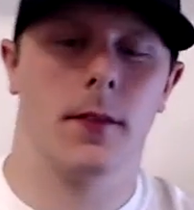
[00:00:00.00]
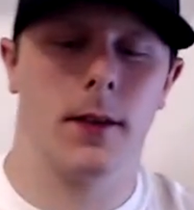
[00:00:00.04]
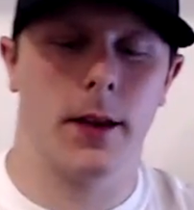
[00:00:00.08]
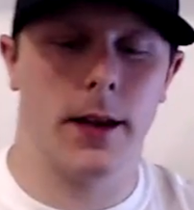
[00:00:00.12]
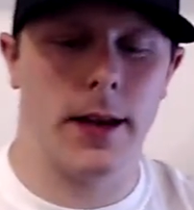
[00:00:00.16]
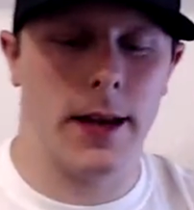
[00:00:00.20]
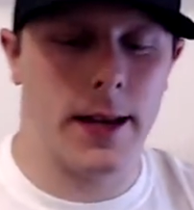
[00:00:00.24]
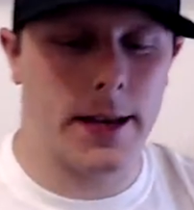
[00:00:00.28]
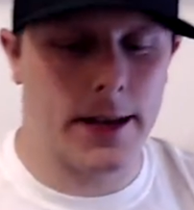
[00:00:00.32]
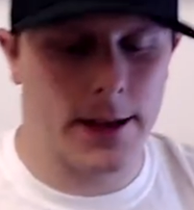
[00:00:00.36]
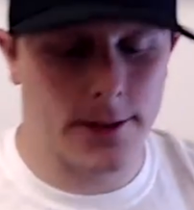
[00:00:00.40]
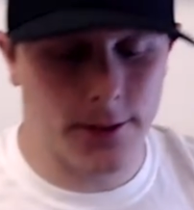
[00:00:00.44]

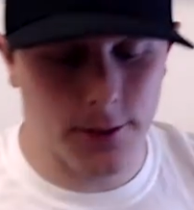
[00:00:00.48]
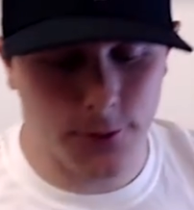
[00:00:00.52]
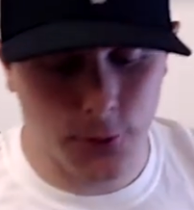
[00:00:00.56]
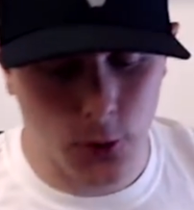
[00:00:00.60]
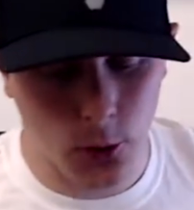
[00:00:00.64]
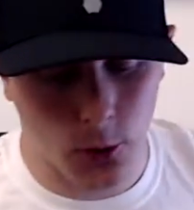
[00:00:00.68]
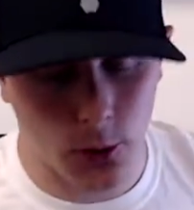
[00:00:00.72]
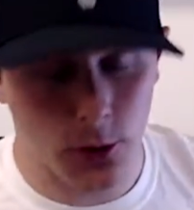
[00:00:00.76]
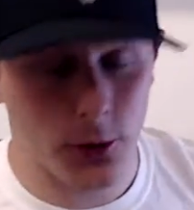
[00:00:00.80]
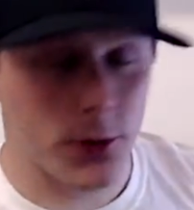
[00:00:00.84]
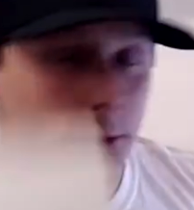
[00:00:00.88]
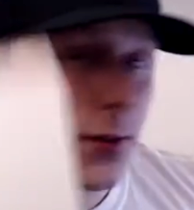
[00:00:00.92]
it is, of
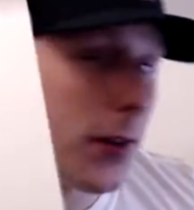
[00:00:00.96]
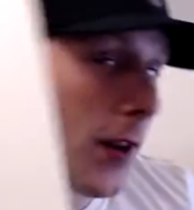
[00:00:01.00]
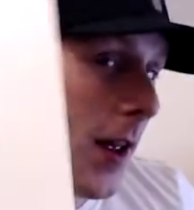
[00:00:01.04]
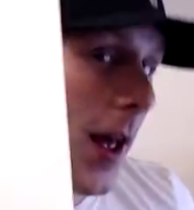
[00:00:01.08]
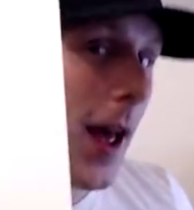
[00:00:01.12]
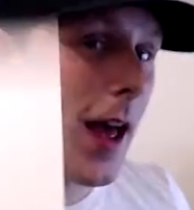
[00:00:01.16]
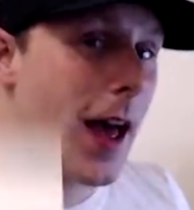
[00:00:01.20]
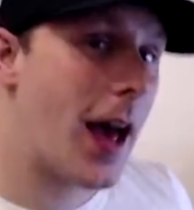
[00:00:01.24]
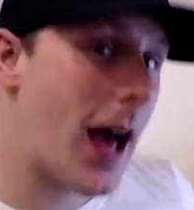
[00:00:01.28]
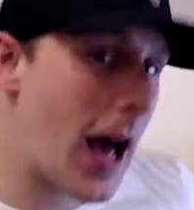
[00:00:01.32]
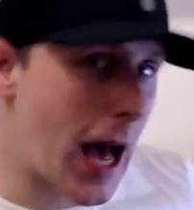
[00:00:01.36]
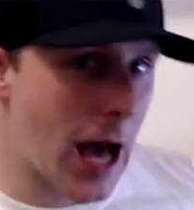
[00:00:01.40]
course,
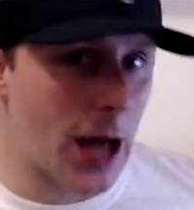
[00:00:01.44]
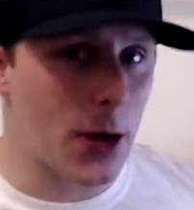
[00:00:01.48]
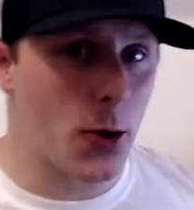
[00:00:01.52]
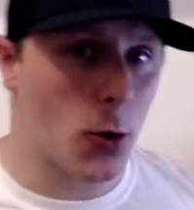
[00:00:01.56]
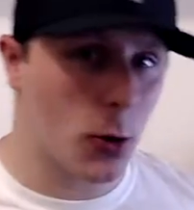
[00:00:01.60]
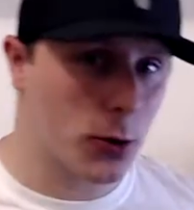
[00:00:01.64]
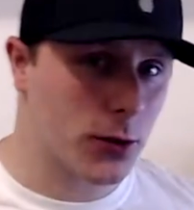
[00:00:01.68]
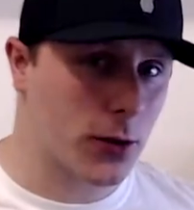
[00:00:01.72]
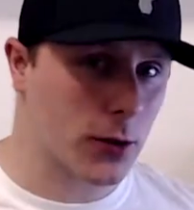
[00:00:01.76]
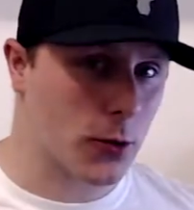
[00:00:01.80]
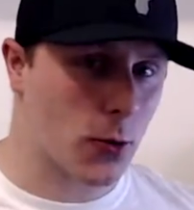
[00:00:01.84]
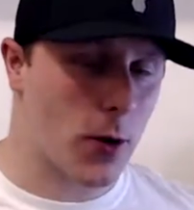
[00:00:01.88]
an
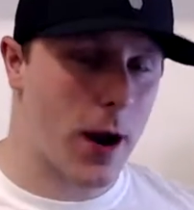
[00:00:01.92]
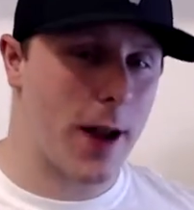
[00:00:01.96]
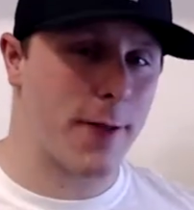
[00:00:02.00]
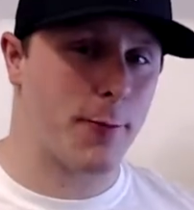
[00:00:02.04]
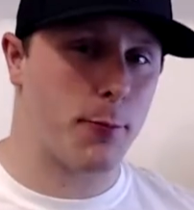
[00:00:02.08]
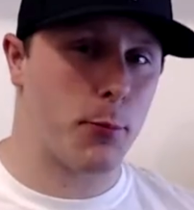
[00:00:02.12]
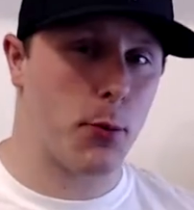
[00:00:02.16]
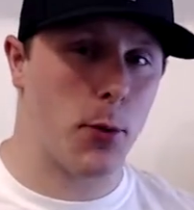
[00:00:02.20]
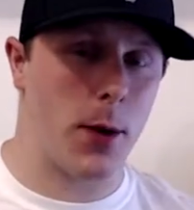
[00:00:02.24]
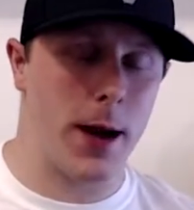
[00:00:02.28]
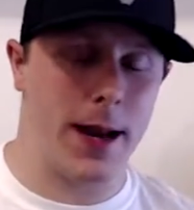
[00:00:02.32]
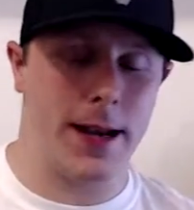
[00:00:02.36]
autograph
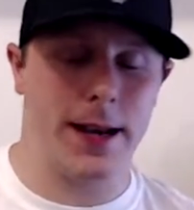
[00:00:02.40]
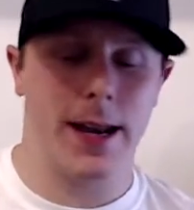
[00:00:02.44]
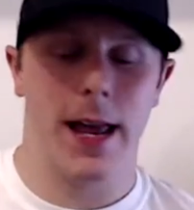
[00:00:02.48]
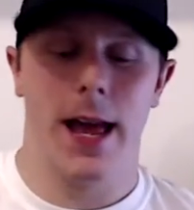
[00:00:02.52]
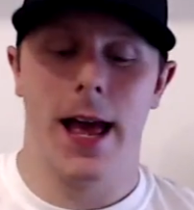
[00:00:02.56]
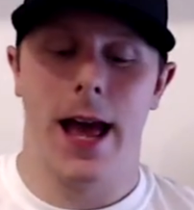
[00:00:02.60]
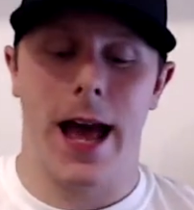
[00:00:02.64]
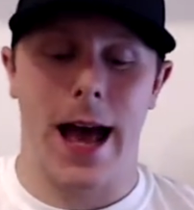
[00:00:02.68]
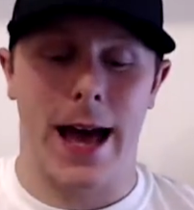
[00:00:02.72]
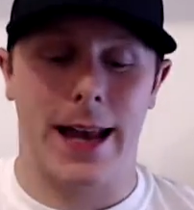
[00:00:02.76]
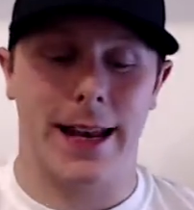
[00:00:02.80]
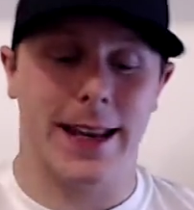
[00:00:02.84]
print,
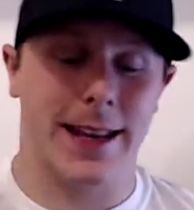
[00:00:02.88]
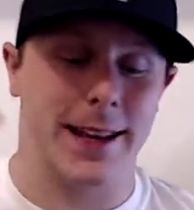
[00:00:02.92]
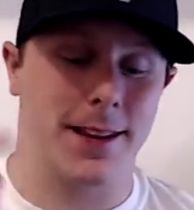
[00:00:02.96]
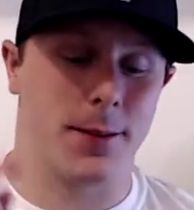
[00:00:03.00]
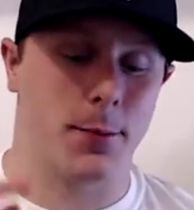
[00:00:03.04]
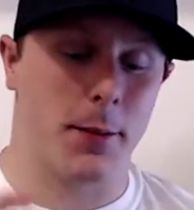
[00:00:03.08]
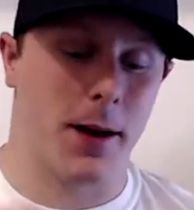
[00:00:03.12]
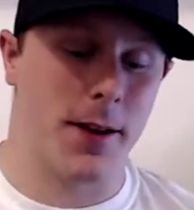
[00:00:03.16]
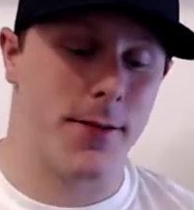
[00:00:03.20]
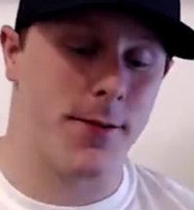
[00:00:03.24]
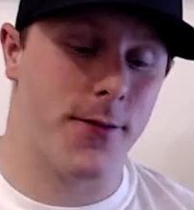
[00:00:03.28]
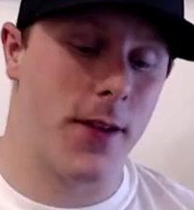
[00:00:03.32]
and it is
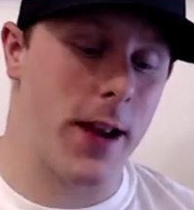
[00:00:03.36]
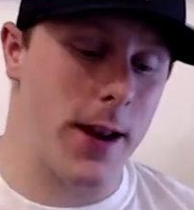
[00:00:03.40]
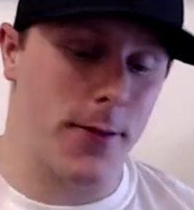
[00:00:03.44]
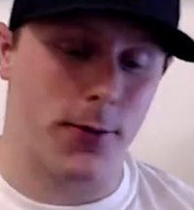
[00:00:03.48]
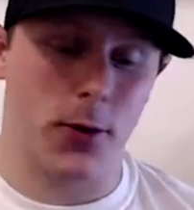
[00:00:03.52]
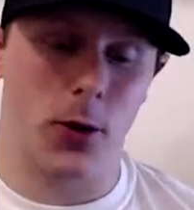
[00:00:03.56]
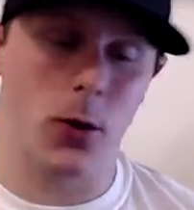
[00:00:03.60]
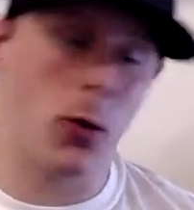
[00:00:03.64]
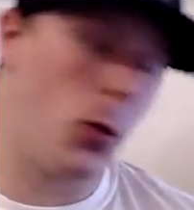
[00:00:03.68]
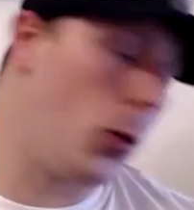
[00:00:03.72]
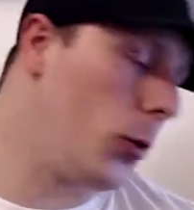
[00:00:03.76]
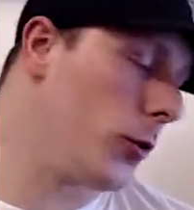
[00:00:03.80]
my
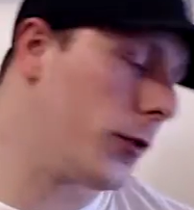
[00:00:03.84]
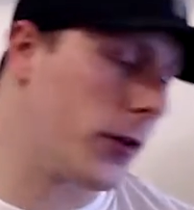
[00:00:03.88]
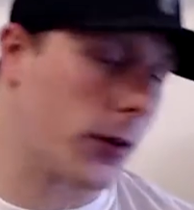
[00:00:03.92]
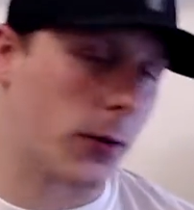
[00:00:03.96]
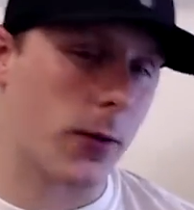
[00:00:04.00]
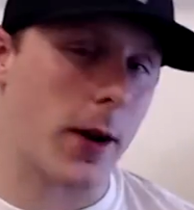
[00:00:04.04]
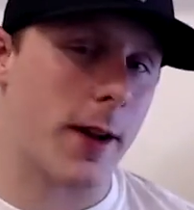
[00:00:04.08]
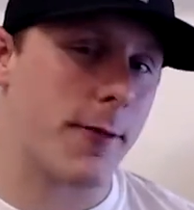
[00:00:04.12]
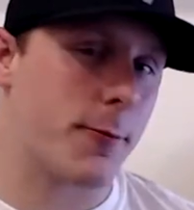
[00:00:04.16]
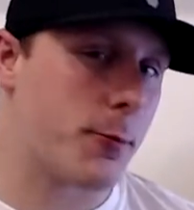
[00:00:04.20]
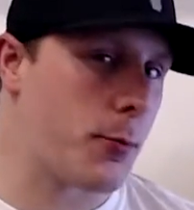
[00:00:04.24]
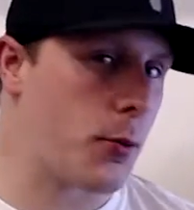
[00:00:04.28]
favorite
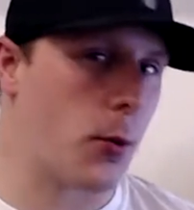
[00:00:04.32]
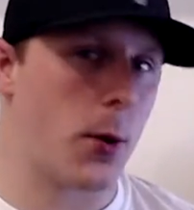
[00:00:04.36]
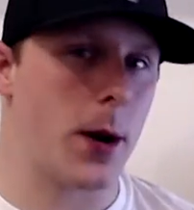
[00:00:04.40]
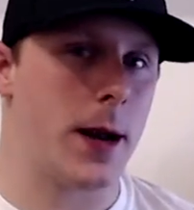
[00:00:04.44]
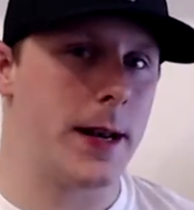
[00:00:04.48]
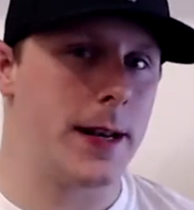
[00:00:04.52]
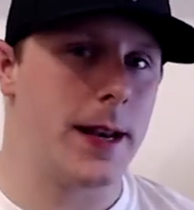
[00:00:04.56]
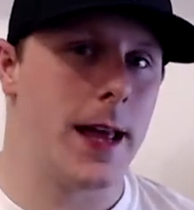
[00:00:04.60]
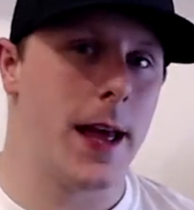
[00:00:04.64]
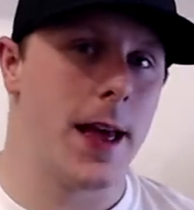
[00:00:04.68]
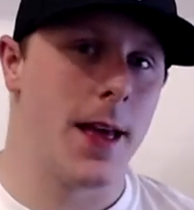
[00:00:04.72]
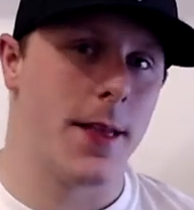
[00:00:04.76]
autograph
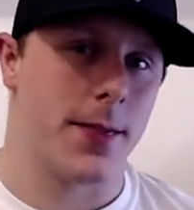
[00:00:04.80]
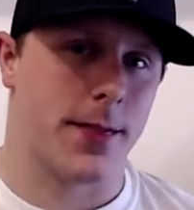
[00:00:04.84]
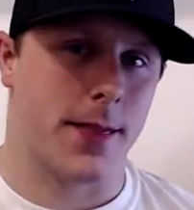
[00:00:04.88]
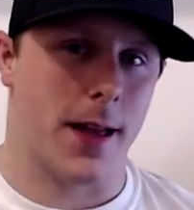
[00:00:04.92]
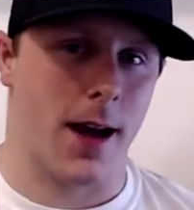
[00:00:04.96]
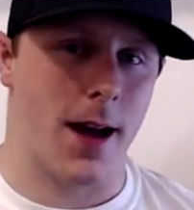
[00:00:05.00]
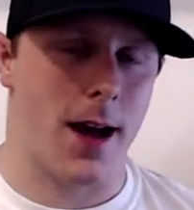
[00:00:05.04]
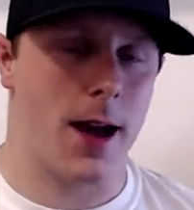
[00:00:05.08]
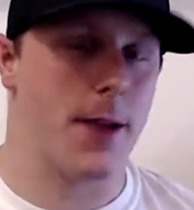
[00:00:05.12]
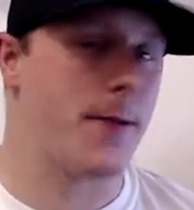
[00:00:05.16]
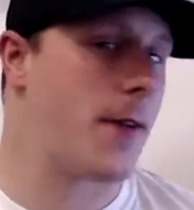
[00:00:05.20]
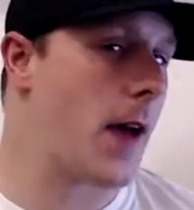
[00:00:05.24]
print that
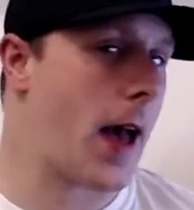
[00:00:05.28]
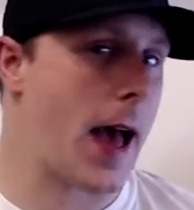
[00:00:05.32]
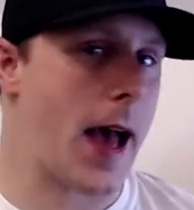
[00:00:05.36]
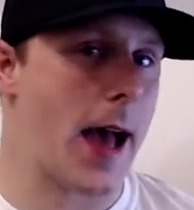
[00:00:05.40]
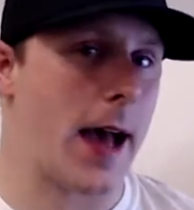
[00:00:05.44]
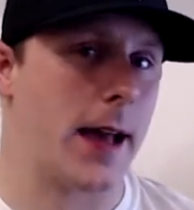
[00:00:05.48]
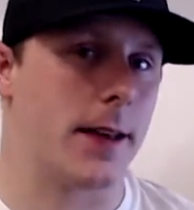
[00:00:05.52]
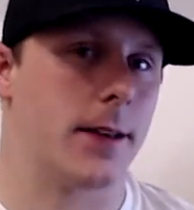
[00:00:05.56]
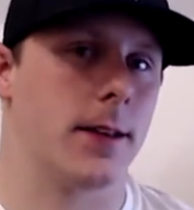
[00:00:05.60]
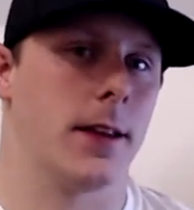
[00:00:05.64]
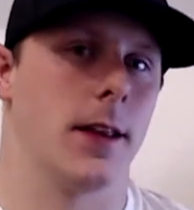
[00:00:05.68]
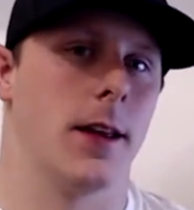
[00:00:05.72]
I've
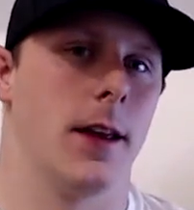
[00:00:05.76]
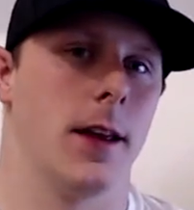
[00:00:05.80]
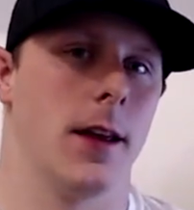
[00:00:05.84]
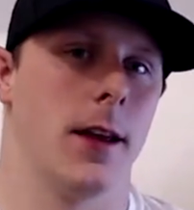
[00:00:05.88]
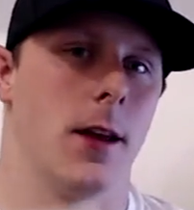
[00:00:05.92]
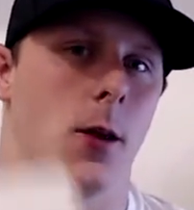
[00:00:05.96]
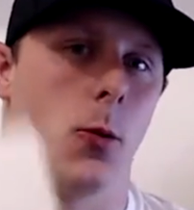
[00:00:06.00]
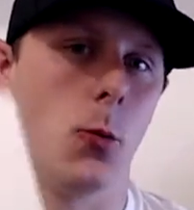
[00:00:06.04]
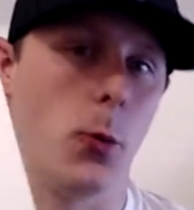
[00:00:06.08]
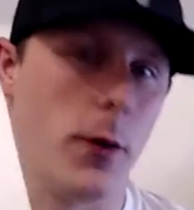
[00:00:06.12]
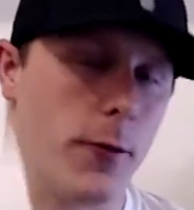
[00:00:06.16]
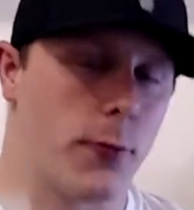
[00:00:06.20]
had
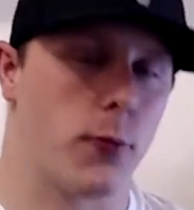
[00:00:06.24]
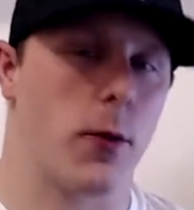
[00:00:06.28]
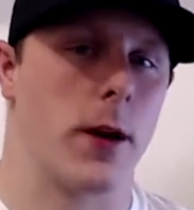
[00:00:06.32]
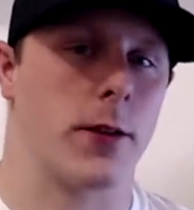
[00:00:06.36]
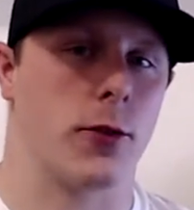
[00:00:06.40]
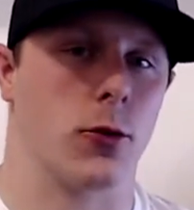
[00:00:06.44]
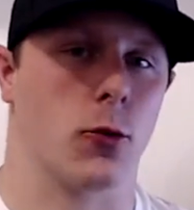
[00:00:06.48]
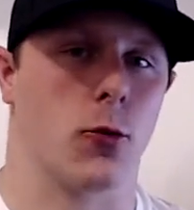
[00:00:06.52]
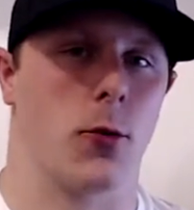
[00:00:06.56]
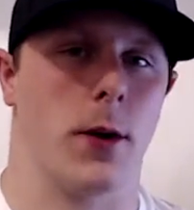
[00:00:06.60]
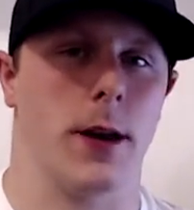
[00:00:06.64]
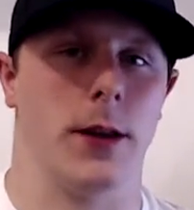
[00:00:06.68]
with
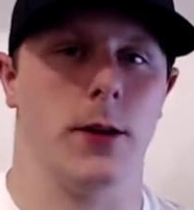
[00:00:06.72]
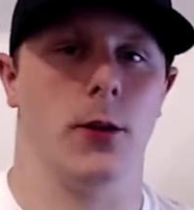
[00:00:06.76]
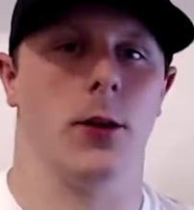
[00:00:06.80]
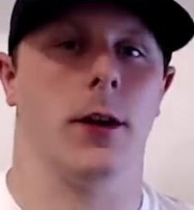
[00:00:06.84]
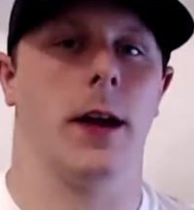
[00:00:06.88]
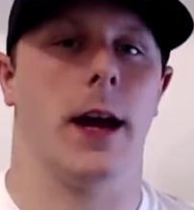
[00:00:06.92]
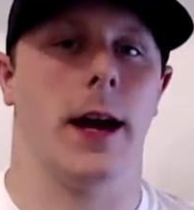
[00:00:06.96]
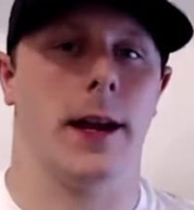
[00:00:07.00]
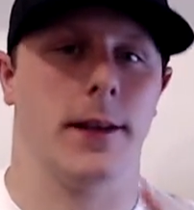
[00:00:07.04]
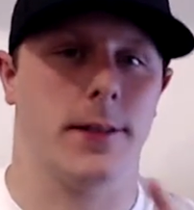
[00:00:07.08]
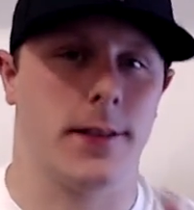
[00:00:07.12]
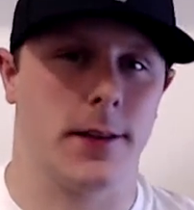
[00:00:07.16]
WrestleCrate U
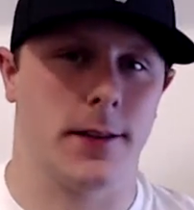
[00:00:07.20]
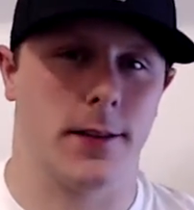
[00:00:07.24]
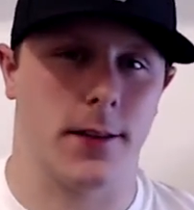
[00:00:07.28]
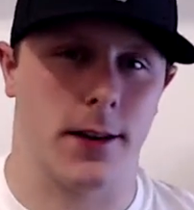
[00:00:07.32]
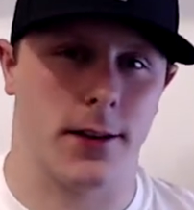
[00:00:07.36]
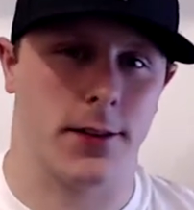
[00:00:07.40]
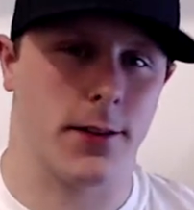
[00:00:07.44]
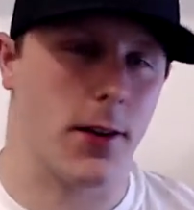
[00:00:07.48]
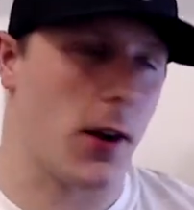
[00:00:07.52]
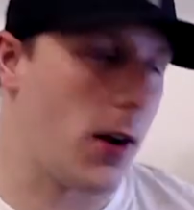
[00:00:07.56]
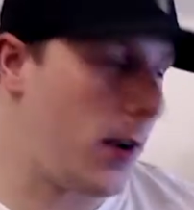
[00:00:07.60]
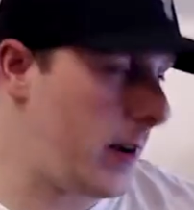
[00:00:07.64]
K since I
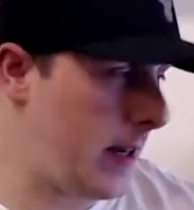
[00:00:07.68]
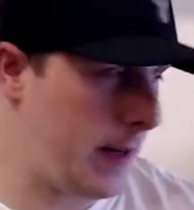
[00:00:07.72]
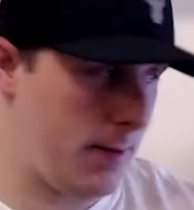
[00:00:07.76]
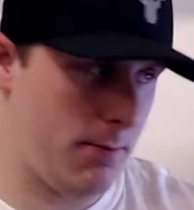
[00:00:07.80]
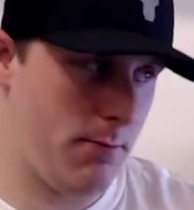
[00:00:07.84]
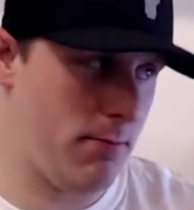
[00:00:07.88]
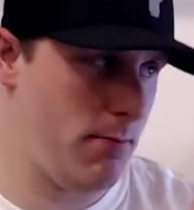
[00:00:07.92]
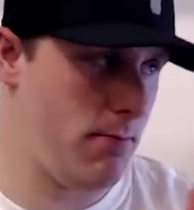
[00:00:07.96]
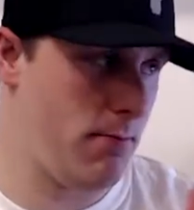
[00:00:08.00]
started in